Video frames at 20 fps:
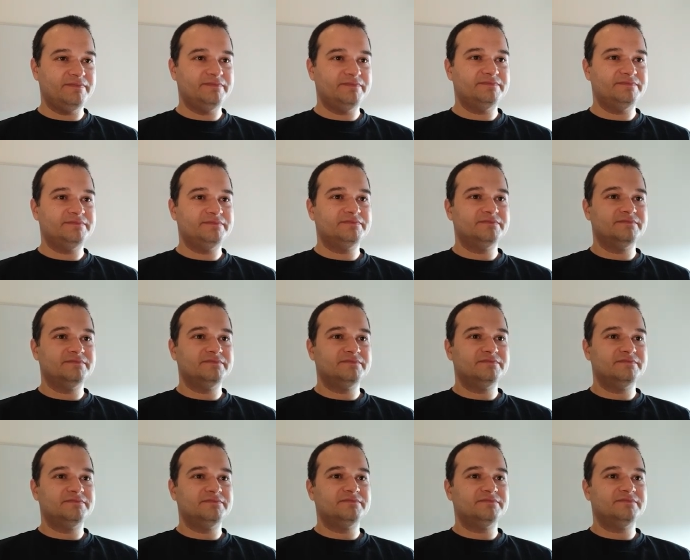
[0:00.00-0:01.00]

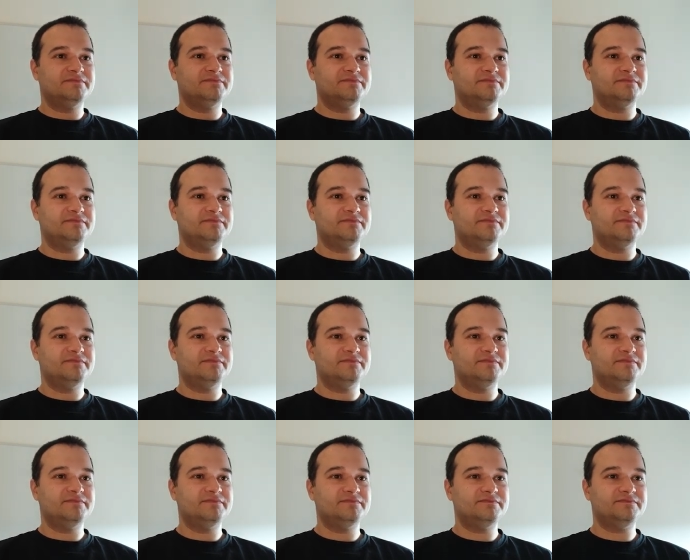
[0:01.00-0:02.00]

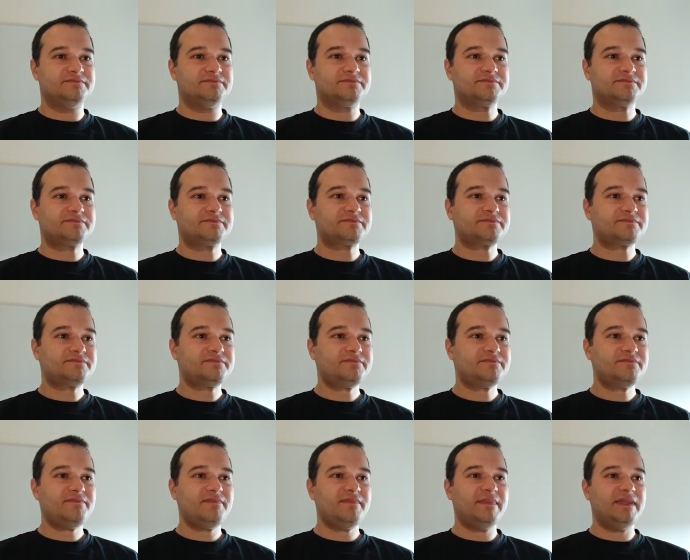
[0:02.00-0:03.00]

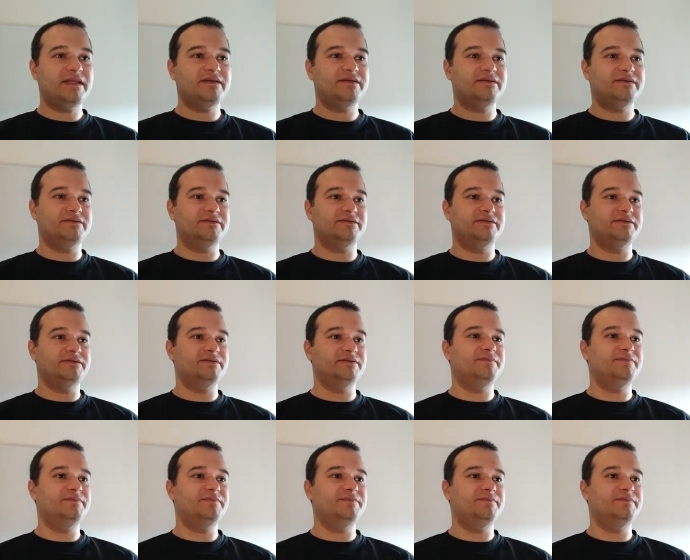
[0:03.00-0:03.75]
Nothing is said.